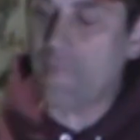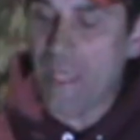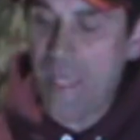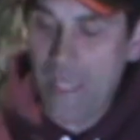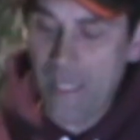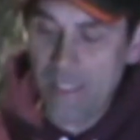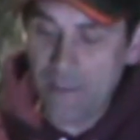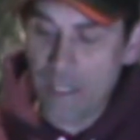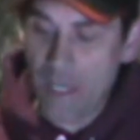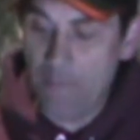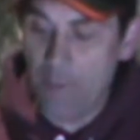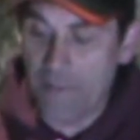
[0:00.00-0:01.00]
and
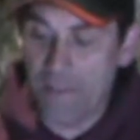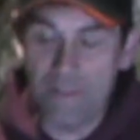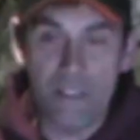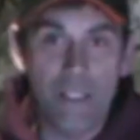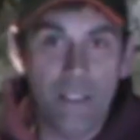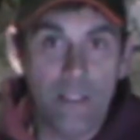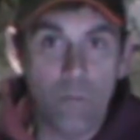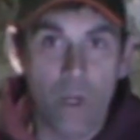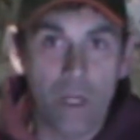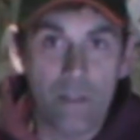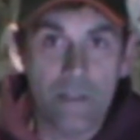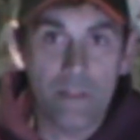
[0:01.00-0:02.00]
I bought the Z-Link
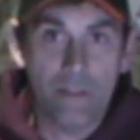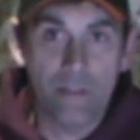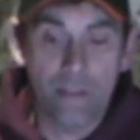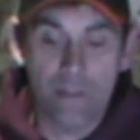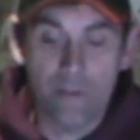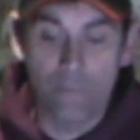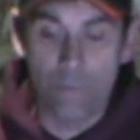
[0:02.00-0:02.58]
wireless system